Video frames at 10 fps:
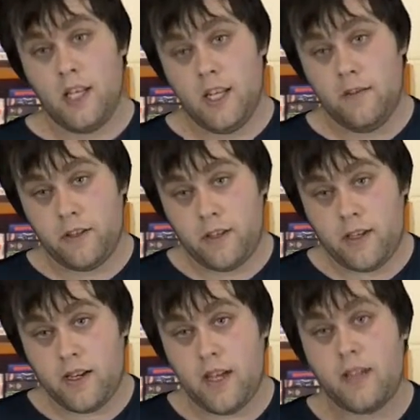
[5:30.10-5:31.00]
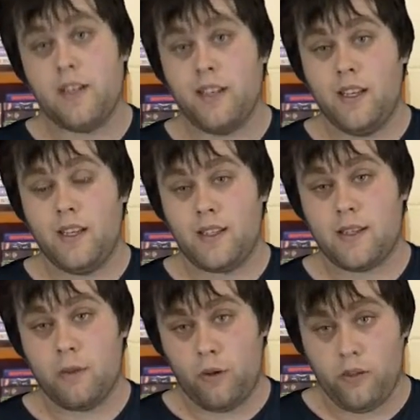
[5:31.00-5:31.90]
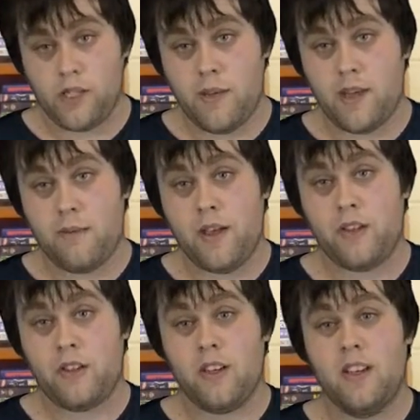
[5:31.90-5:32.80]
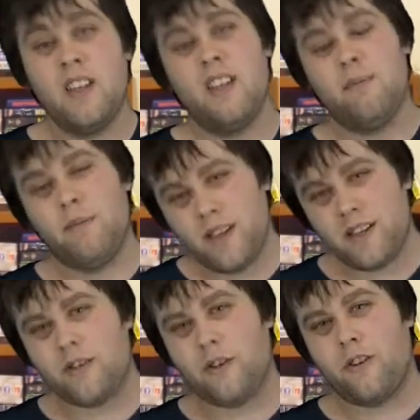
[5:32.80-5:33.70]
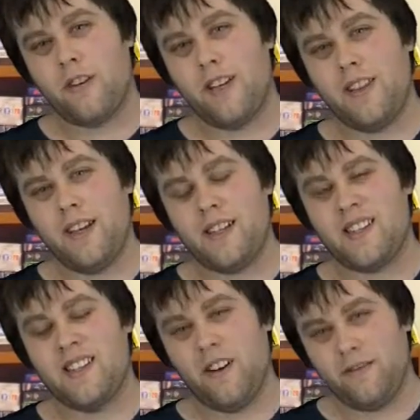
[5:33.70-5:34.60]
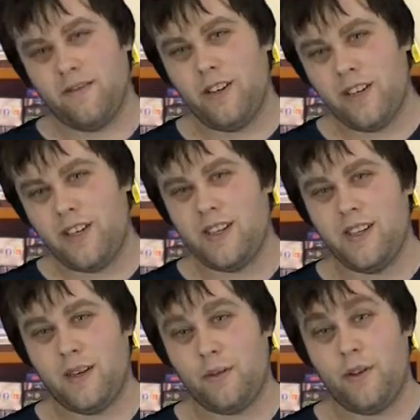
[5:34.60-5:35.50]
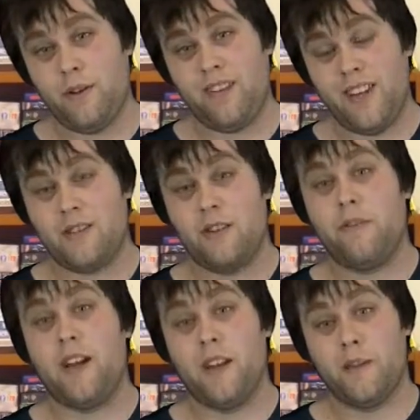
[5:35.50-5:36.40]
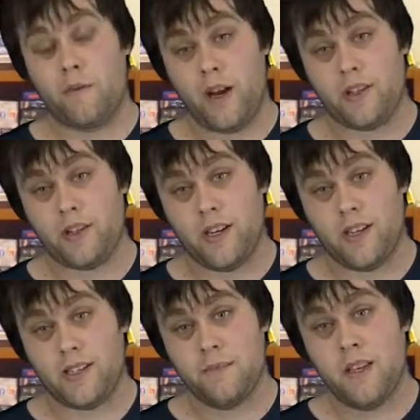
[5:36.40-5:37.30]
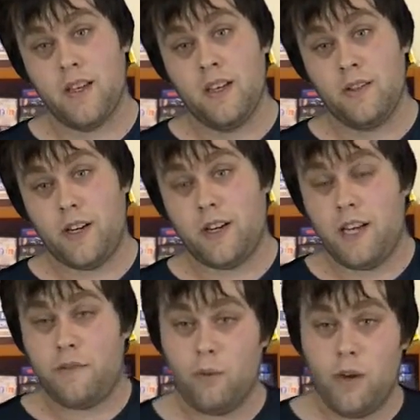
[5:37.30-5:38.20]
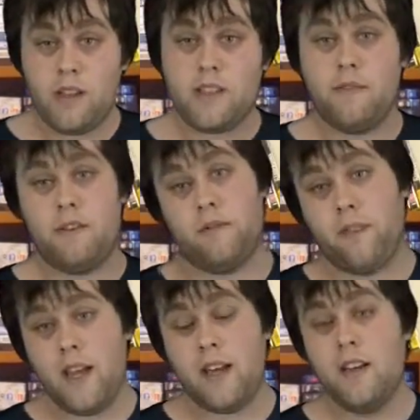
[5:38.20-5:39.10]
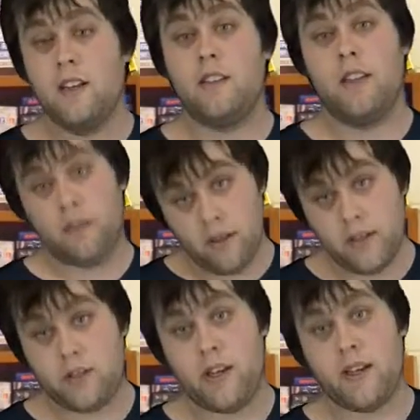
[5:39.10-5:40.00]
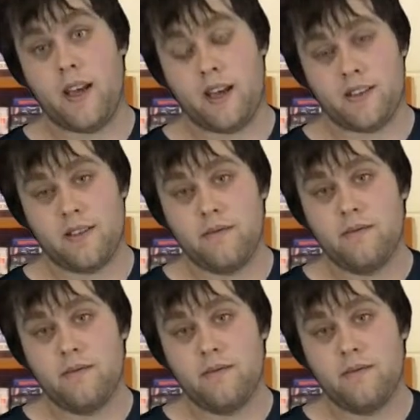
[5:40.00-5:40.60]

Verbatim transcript: If you check it out, you're going to get some awesome animation, but a story that's not really going to connect with you unless you're a fan of the franchise. Check it out if you want, if you're a fan, definitely check it out.